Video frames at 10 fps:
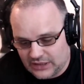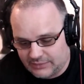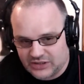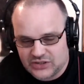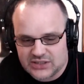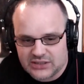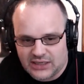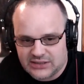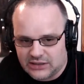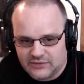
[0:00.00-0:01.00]
I mean, it just
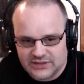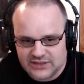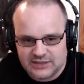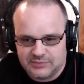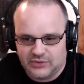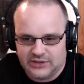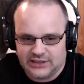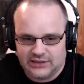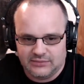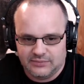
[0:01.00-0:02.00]
started off as a simple
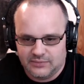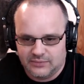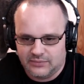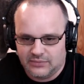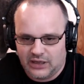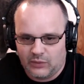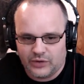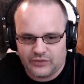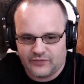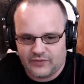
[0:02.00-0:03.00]
little. I
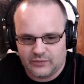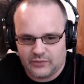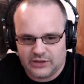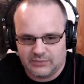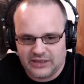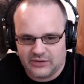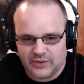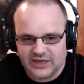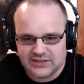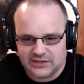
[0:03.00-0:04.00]
wonder if we can make a
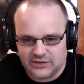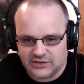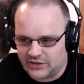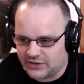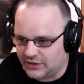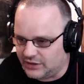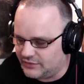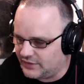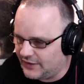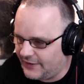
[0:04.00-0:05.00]
racer using a
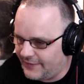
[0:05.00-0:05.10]
curve.